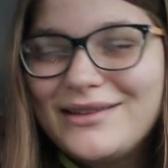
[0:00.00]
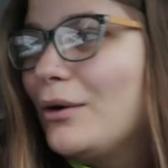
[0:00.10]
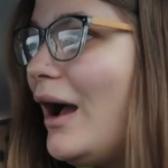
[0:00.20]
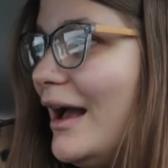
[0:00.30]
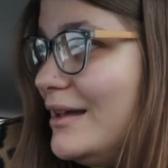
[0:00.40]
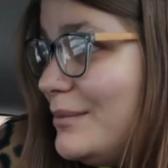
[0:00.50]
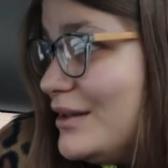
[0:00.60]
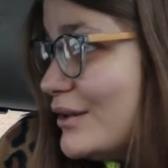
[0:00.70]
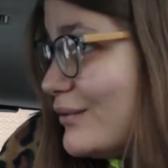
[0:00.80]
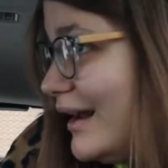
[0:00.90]
So I am
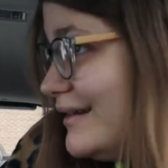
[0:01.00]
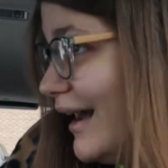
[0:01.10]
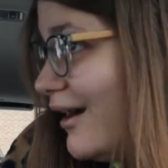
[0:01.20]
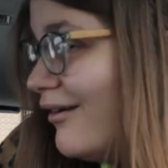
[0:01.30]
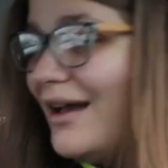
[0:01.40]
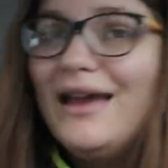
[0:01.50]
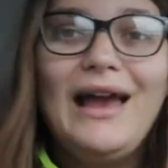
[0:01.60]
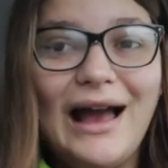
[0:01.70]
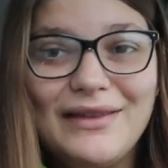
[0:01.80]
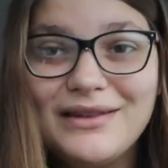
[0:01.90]
here right now
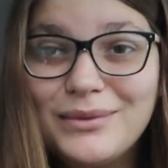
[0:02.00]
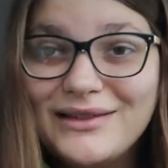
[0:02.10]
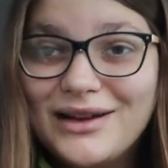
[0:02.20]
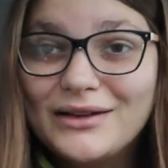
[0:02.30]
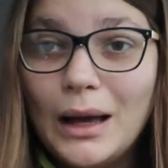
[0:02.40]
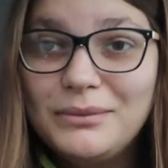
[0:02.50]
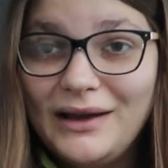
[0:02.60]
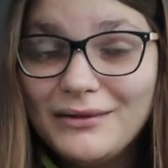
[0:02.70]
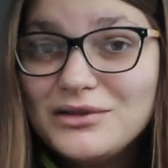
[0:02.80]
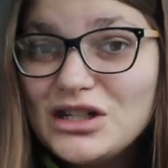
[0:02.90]
at this place called
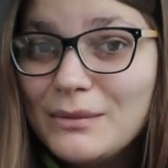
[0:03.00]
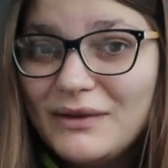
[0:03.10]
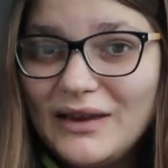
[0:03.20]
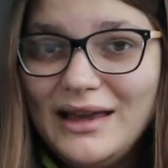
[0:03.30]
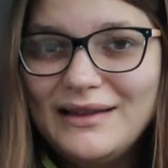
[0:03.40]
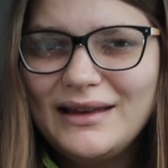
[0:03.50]
Uptown Cheapskate.